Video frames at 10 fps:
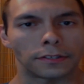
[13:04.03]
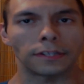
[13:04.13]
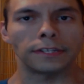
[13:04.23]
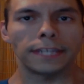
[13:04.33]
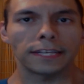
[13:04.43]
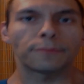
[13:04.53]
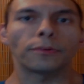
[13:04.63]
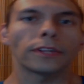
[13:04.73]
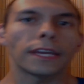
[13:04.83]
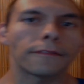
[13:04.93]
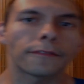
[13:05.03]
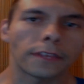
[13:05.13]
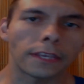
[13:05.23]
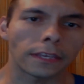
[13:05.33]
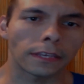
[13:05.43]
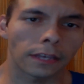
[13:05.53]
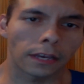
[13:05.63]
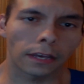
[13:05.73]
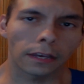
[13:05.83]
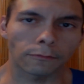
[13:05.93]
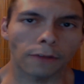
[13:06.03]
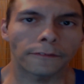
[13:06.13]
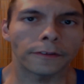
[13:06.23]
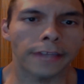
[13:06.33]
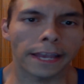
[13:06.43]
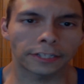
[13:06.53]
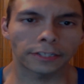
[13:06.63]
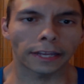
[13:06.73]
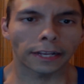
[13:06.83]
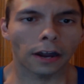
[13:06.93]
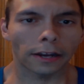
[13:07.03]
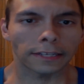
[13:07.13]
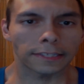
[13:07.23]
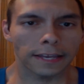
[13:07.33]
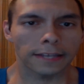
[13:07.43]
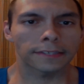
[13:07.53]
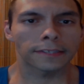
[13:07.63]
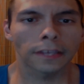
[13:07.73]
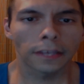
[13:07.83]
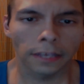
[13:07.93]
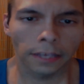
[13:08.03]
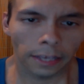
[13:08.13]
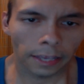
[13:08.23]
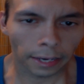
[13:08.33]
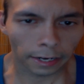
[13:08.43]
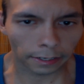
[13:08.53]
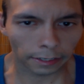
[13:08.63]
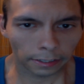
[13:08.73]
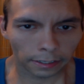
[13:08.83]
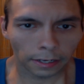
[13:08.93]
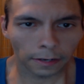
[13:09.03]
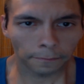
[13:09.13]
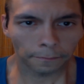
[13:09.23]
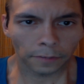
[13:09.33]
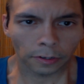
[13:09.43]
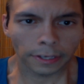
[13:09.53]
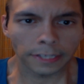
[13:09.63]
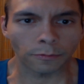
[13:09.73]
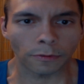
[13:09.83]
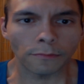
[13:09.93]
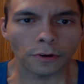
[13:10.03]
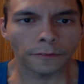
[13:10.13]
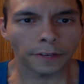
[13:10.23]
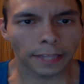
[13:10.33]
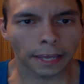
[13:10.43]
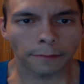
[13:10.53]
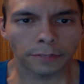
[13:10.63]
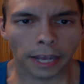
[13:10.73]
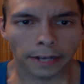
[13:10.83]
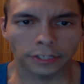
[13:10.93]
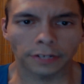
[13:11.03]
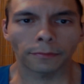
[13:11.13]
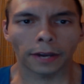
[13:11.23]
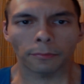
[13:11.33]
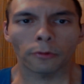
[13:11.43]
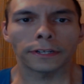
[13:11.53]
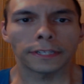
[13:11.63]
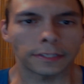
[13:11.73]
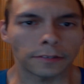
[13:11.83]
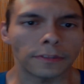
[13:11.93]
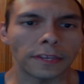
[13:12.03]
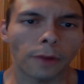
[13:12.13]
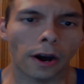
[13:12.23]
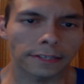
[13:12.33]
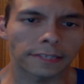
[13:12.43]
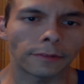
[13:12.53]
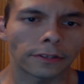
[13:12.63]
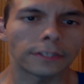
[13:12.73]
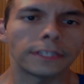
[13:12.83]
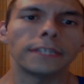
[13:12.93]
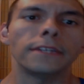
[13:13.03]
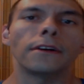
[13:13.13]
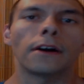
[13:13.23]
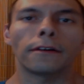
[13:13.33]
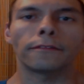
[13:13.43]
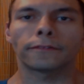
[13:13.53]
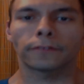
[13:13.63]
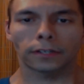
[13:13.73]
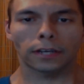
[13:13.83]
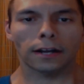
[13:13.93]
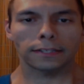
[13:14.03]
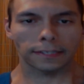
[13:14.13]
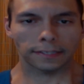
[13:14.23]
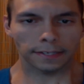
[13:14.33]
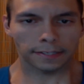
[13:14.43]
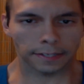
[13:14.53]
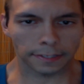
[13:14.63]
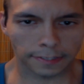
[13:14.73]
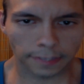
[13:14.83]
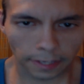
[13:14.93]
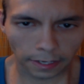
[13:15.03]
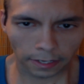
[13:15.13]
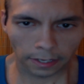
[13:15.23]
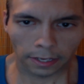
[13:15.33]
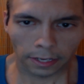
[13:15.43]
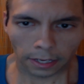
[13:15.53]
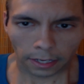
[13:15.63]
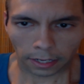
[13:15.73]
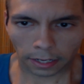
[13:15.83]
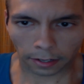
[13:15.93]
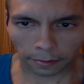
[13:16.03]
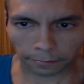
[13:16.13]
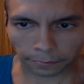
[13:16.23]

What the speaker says: disbelief, the refutation that God exists, and he's removing that objection by pointing to the possibility of God's existence. And